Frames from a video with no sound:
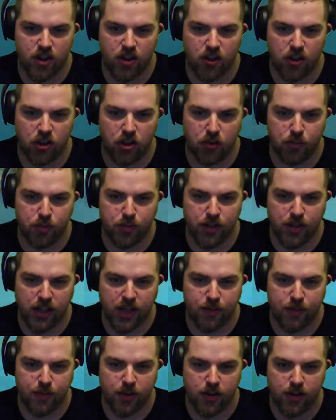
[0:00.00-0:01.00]
Oh, you little...
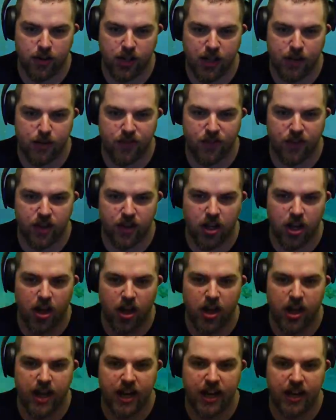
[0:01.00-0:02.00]
Come here, come here. Oh,
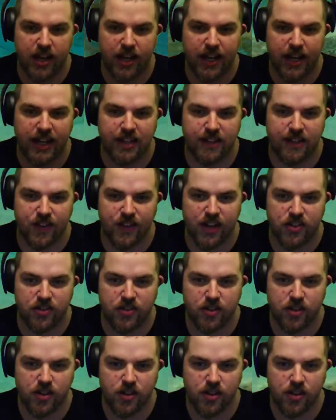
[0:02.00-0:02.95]
I mean, I need some fish.